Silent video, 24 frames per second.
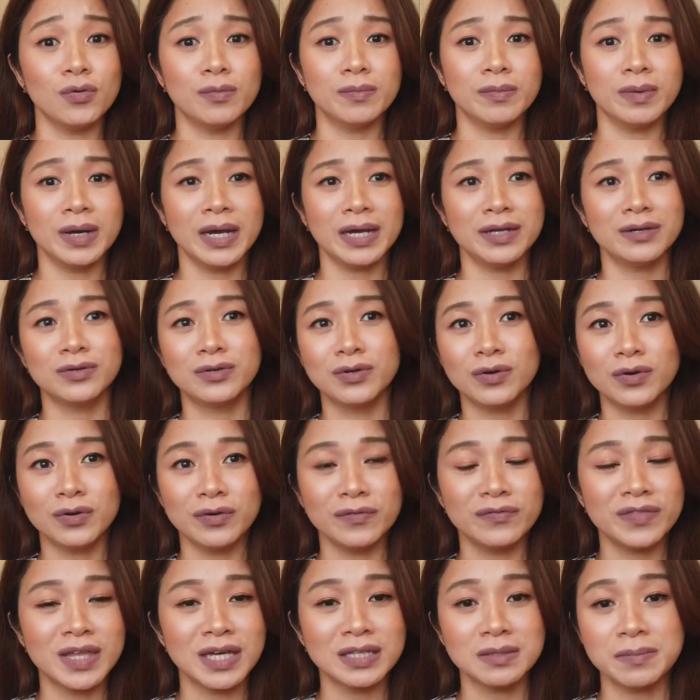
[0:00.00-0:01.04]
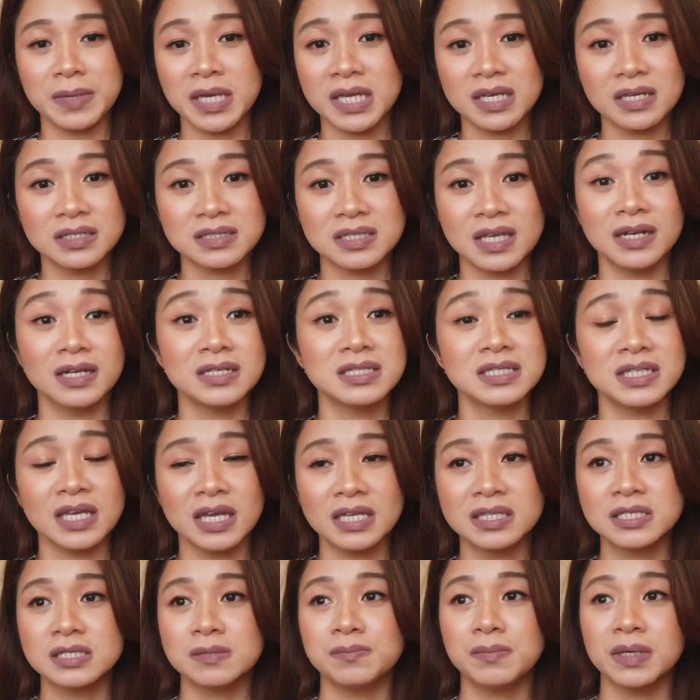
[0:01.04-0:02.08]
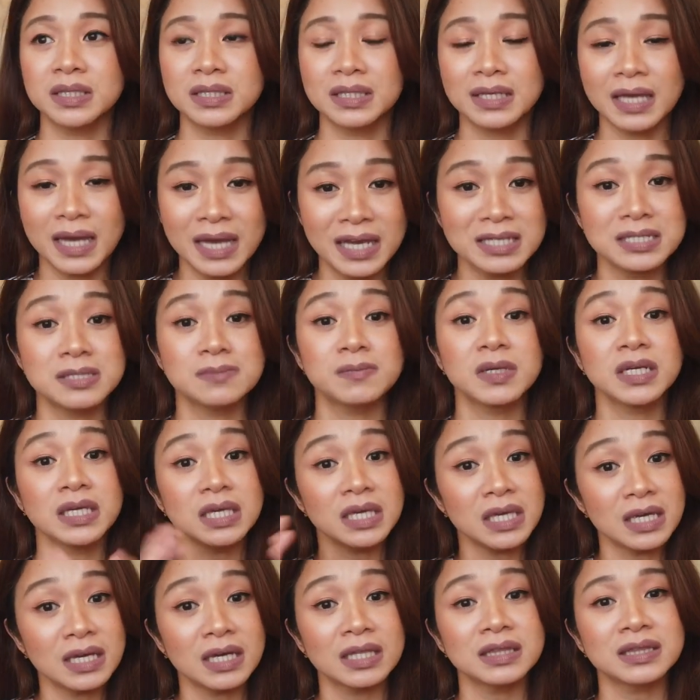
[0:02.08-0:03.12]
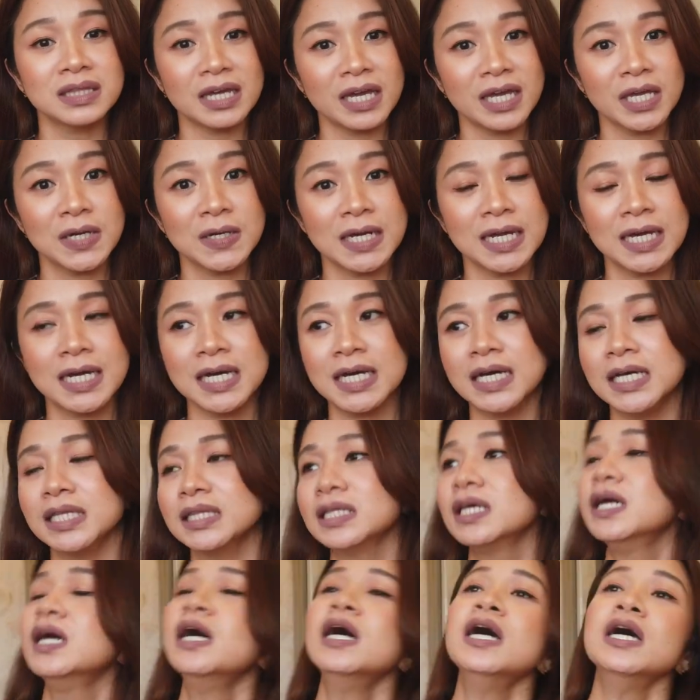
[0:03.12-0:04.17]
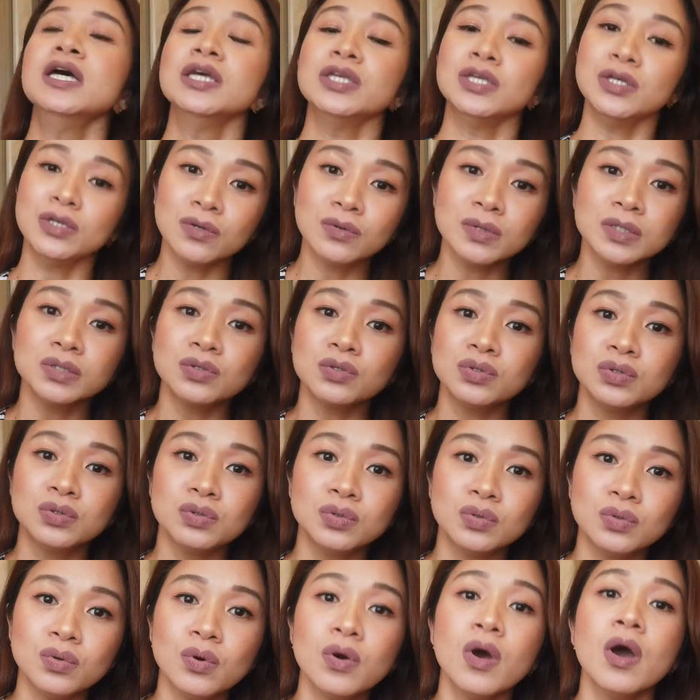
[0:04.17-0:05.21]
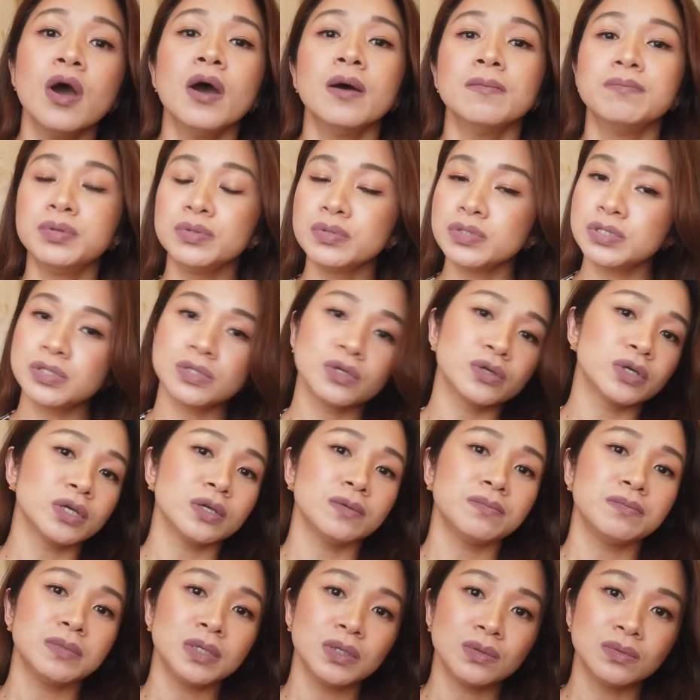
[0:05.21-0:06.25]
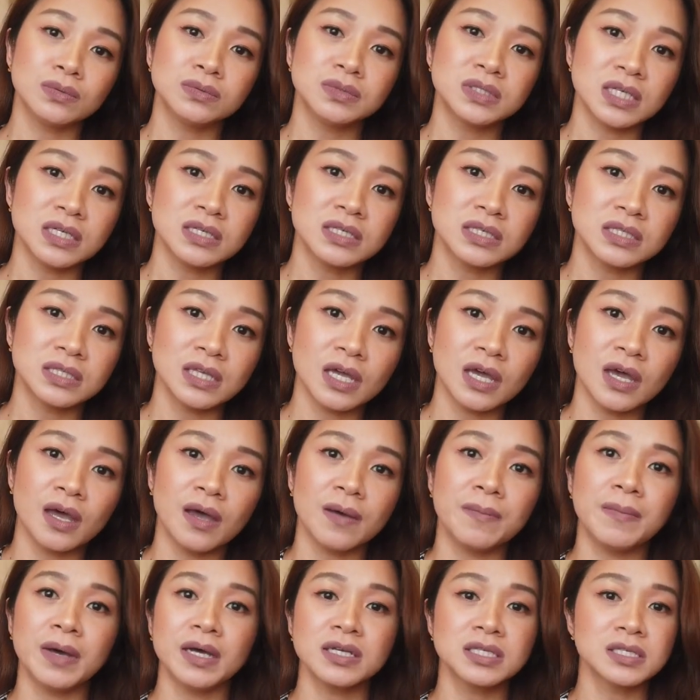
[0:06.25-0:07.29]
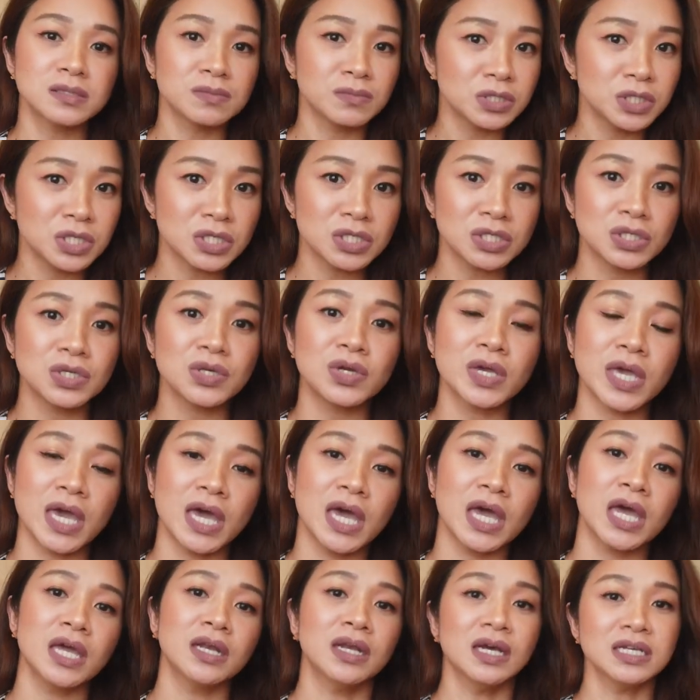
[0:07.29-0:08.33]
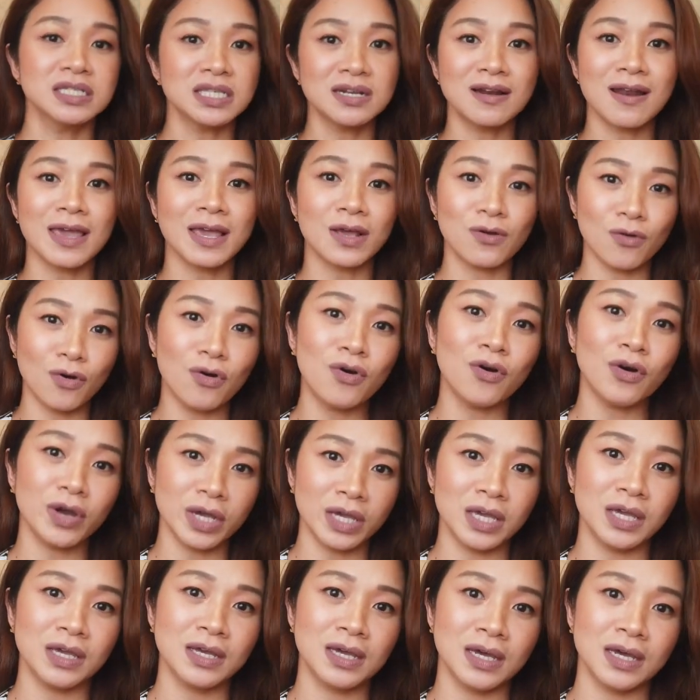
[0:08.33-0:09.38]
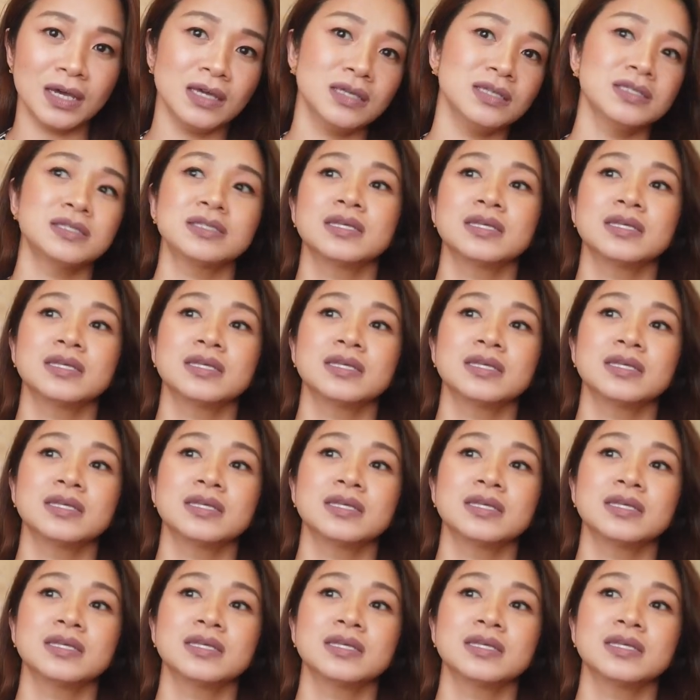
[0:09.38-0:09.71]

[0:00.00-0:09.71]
I don't know if that makes any sense, but guys, mag-ingat tayong lahat. You know what to do, boost your immune system as much as you can, as in like OA, guys.